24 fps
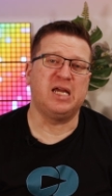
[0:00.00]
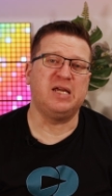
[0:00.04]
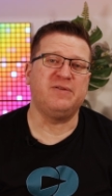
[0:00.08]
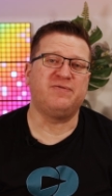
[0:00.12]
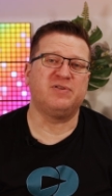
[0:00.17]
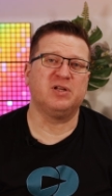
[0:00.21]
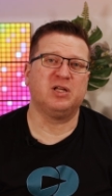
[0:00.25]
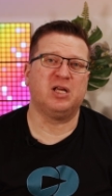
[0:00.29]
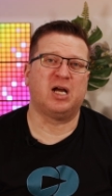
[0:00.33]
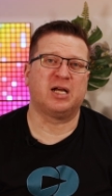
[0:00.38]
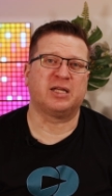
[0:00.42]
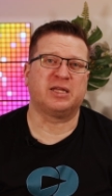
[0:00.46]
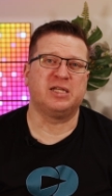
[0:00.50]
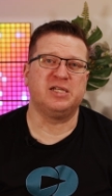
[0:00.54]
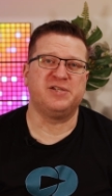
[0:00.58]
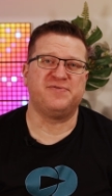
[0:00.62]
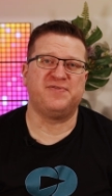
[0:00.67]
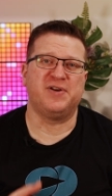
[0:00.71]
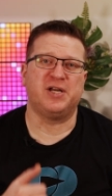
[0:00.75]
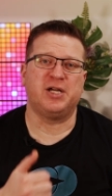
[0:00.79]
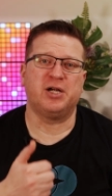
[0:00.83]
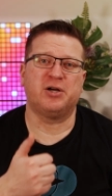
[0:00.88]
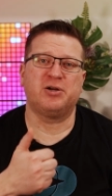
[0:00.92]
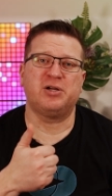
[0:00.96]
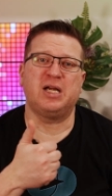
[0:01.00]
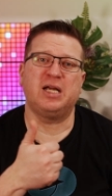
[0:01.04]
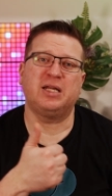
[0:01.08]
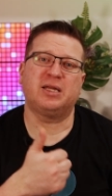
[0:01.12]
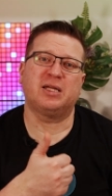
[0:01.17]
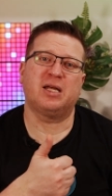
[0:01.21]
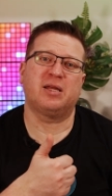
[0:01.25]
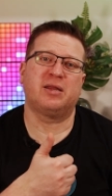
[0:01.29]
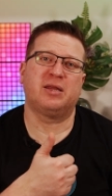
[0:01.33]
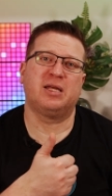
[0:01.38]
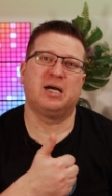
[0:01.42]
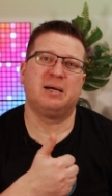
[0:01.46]
If you like this video,
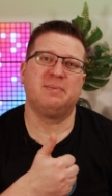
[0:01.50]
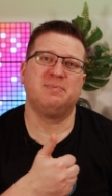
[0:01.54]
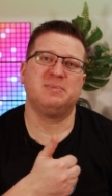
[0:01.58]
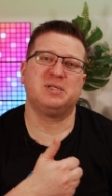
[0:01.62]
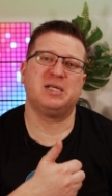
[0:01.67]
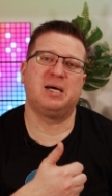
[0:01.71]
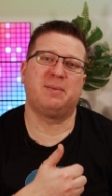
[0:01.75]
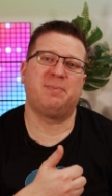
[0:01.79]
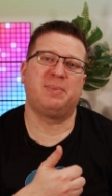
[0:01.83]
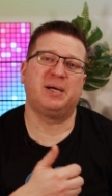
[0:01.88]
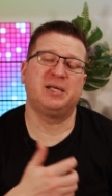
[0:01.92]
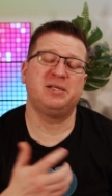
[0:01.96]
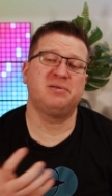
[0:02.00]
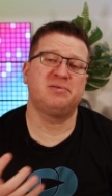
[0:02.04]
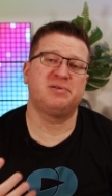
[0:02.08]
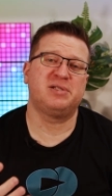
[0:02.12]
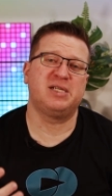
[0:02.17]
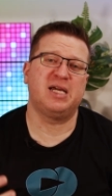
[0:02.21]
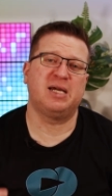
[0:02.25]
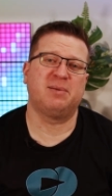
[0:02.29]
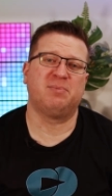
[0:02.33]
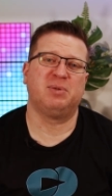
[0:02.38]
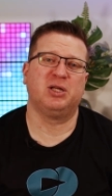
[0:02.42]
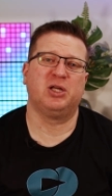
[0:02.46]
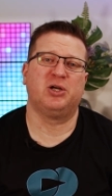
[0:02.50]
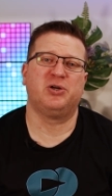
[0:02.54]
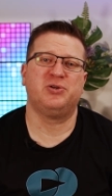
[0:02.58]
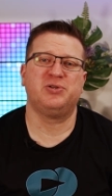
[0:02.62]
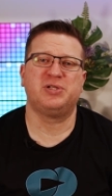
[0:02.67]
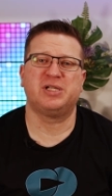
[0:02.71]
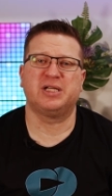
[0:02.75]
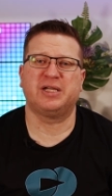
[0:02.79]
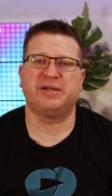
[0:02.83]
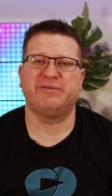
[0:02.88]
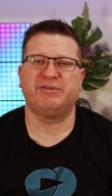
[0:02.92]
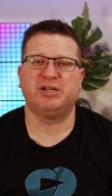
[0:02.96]
hit the thumbs up button down below
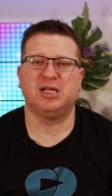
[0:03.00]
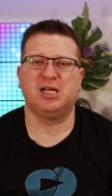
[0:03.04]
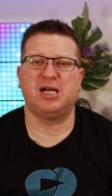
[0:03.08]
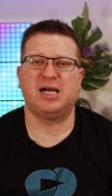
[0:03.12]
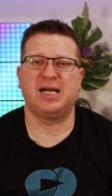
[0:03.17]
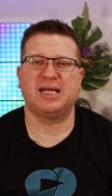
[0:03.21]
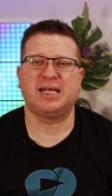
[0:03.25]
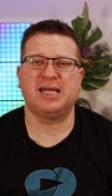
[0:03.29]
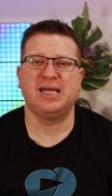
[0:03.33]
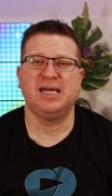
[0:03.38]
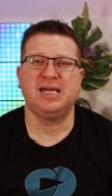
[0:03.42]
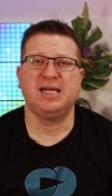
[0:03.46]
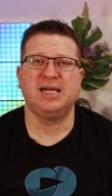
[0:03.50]
to give it a like